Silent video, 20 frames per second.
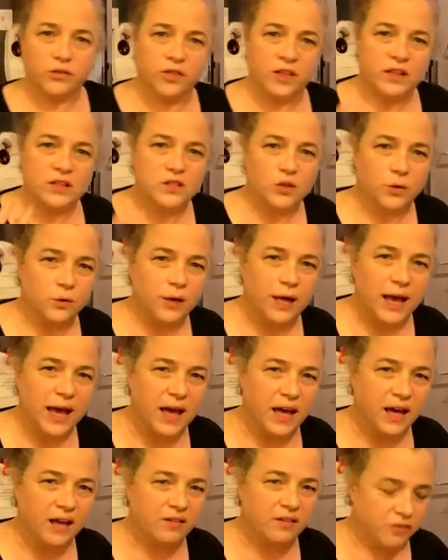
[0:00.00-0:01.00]
They don't
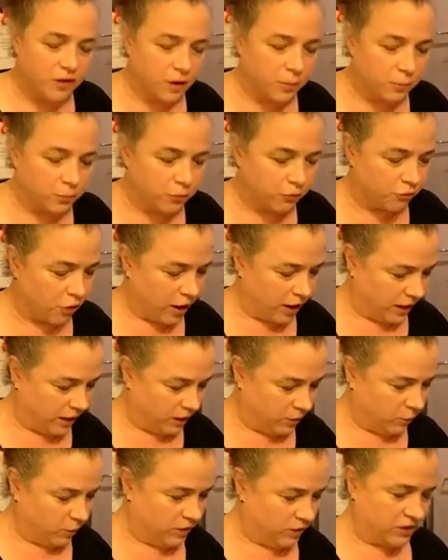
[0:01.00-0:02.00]
have a brine
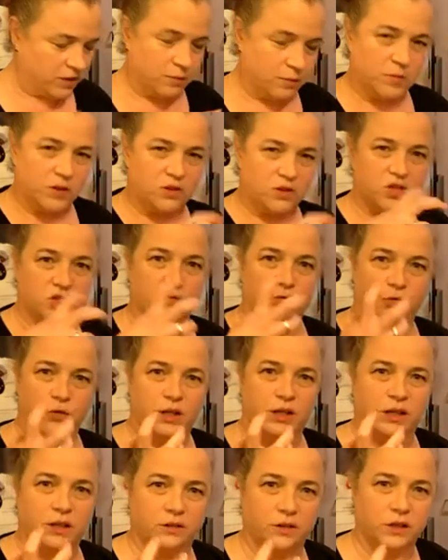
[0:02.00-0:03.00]
with them. They're just
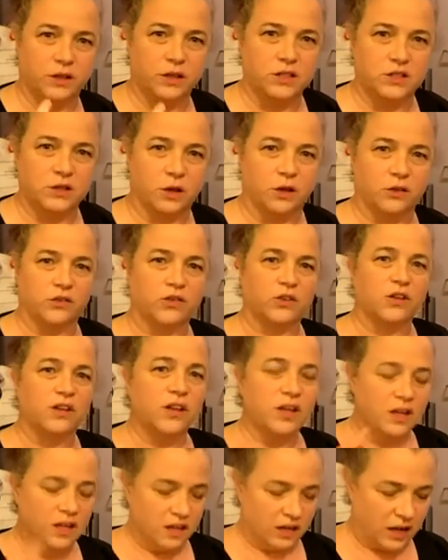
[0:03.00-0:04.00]
really, really salty.
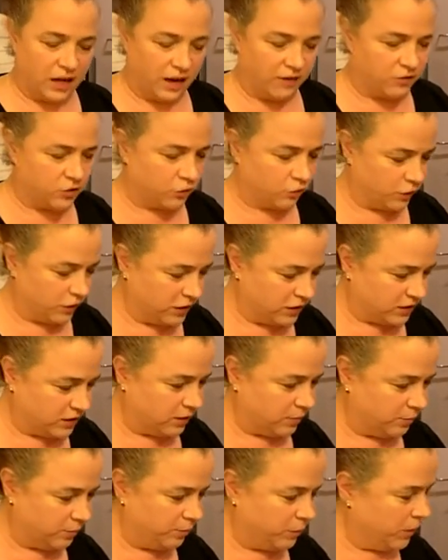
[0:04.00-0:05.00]
You have to rinse
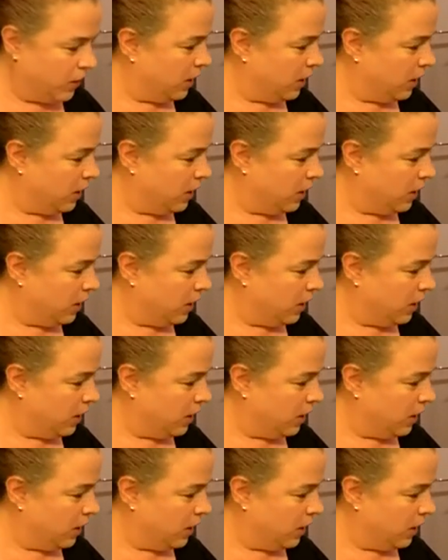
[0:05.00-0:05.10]
them.